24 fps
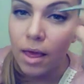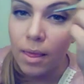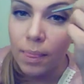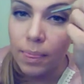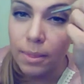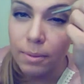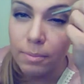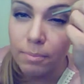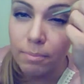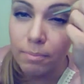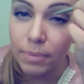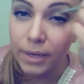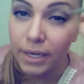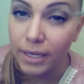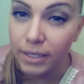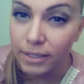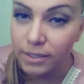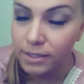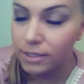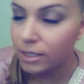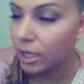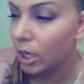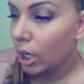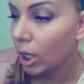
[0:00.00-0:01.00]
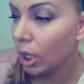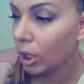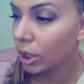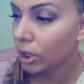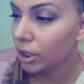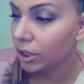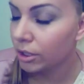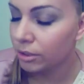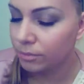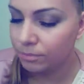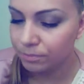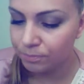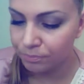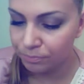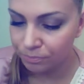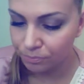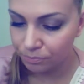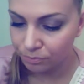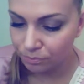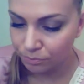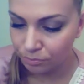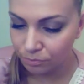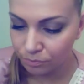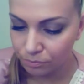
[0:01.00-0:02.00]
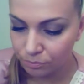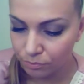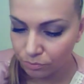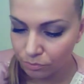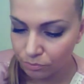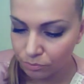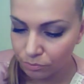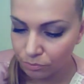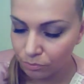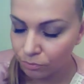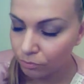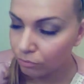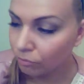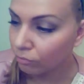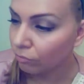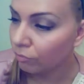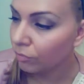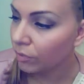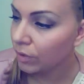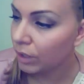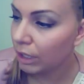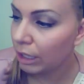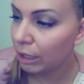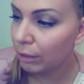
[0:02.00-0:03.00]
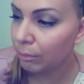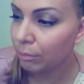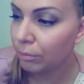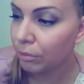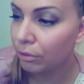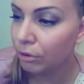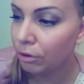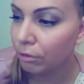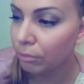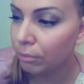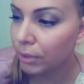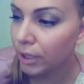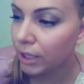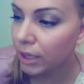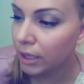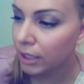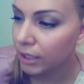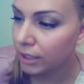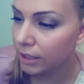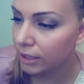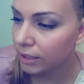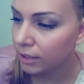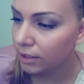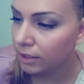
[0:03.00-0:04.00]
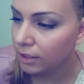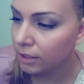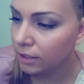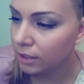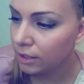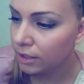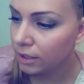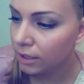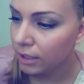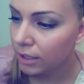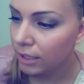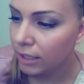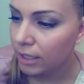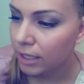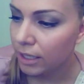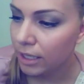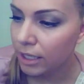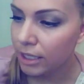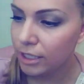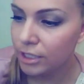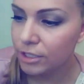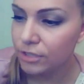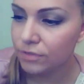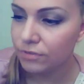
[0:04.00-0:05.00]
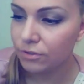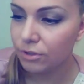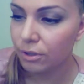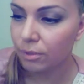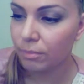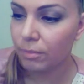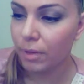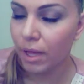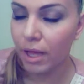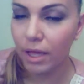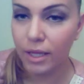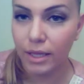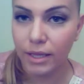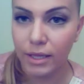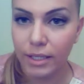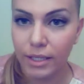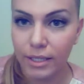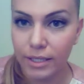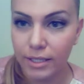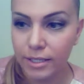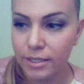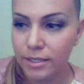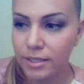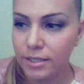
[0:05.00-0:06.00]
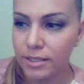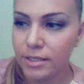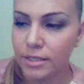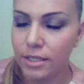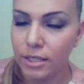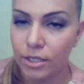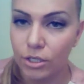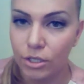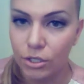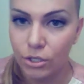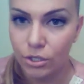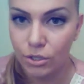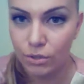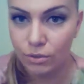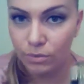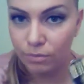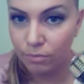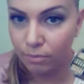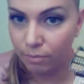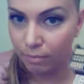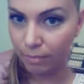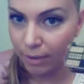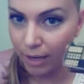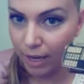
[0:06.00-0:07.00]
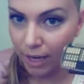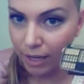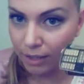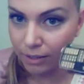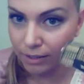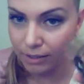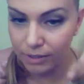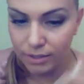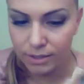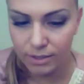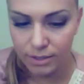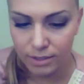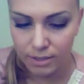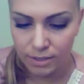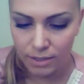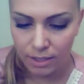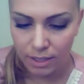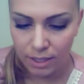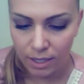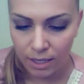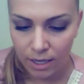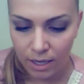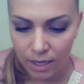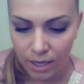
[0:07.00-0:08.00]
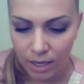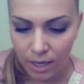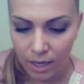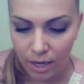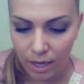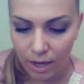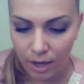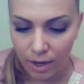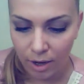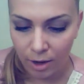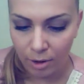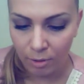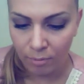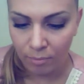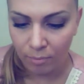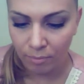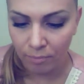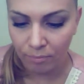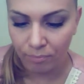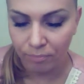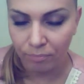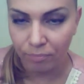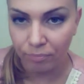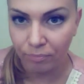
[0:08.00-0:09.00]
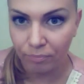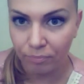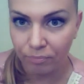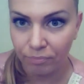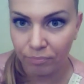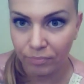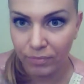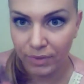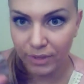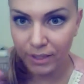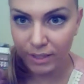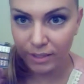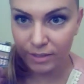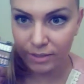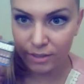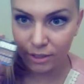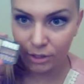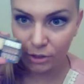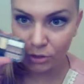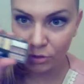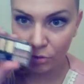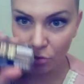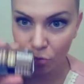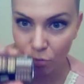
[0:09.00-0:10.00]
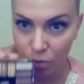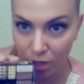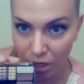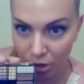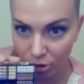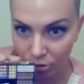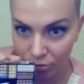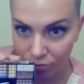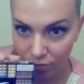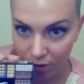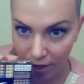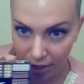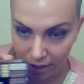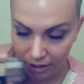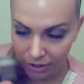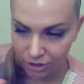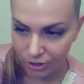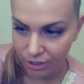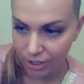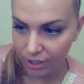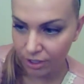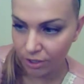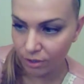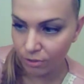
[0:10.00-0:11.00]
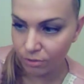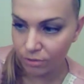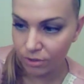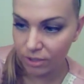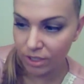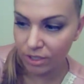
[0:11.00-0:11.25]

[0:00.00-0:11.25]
The base color that I put on my lid is from these palettes. Um, these are 12 eyeshadows.